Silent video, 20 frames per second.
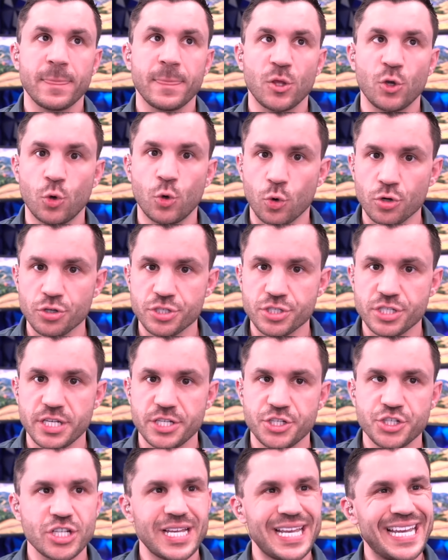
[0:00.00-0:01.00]

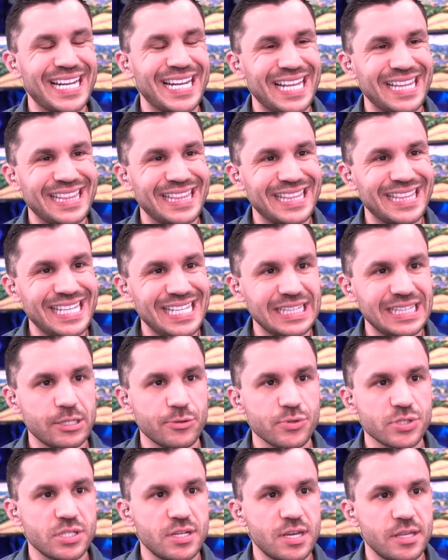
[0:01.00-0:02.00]
Gorsuch, and I think there
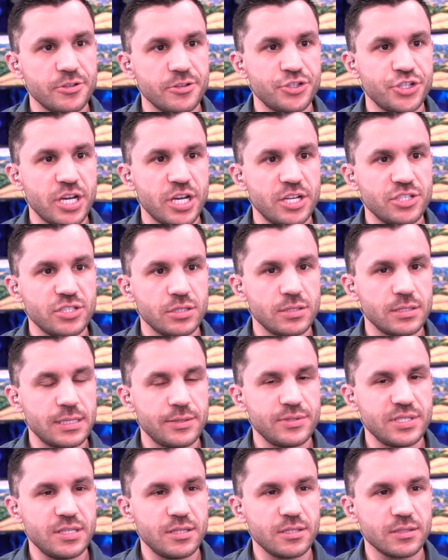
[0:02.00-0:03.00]
was another judge. It
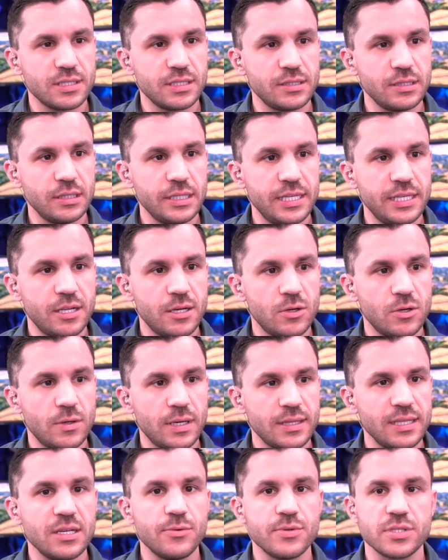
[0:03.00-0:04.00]
was either Alito, I
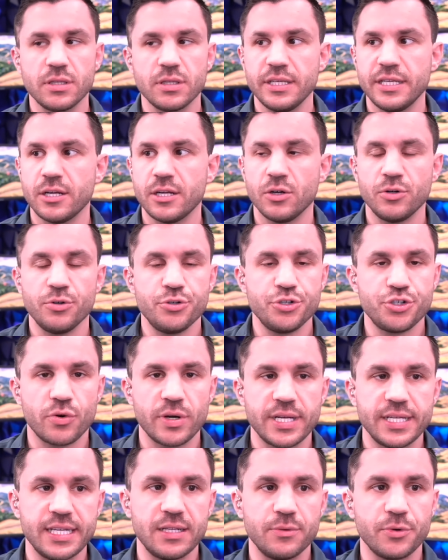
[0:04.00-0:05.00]
think it was Alito, who
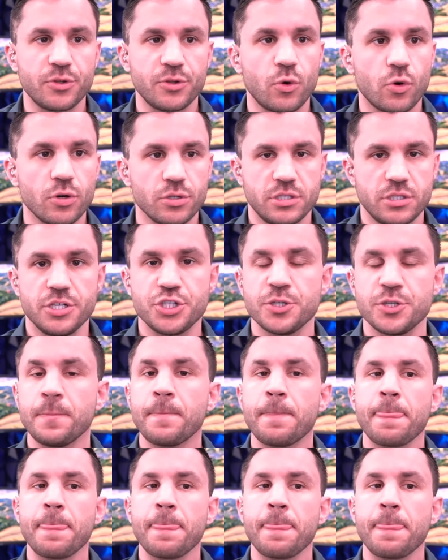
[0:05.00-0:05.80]
joined in with Gorsuch.